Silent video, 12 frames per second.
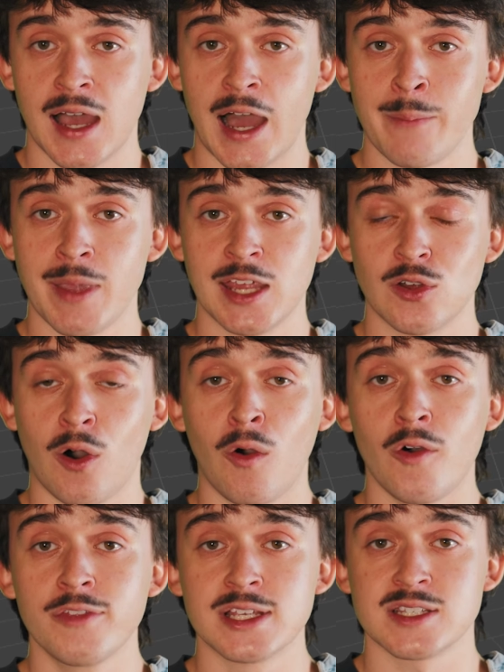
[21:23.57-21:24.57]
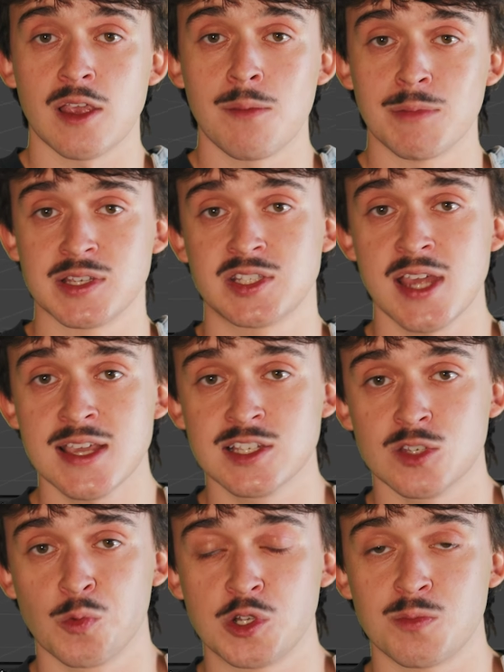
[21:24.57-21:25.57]
I made all of the same
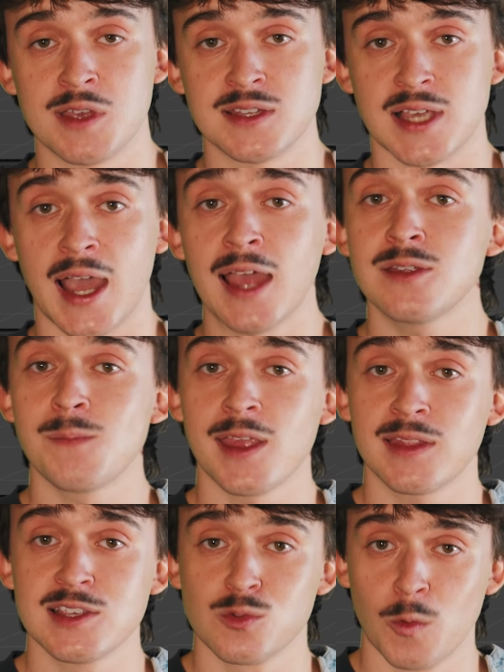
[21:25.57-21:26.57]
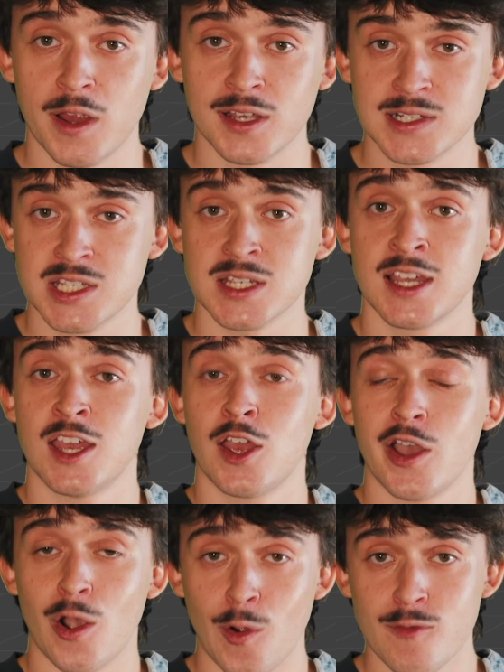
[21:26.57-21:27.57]
mistakes, which means I had to make these rigs
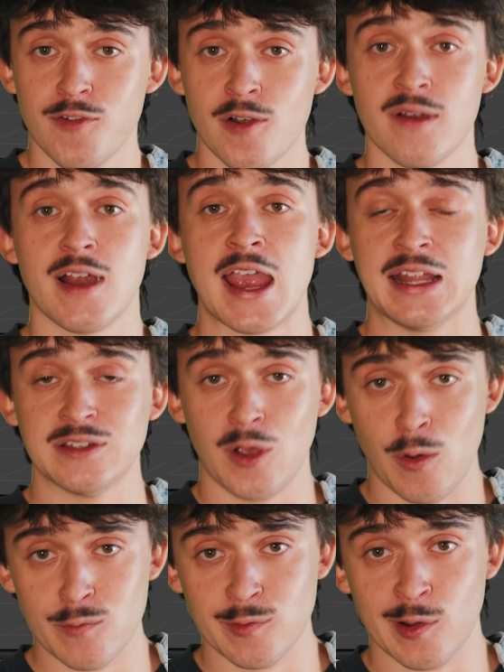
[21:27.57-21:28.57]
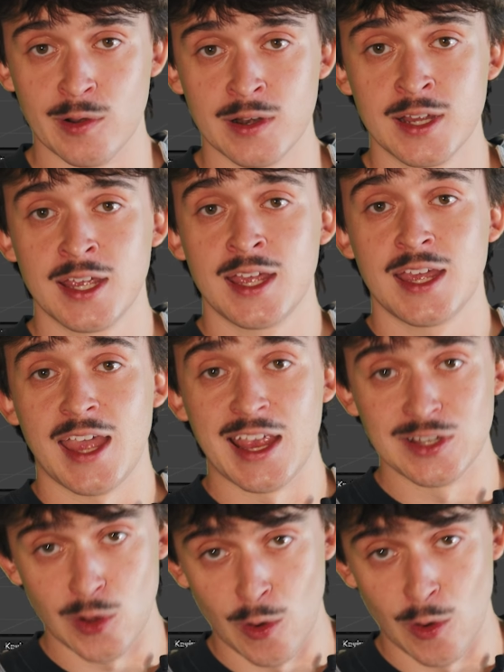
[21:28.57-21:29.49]
over and over and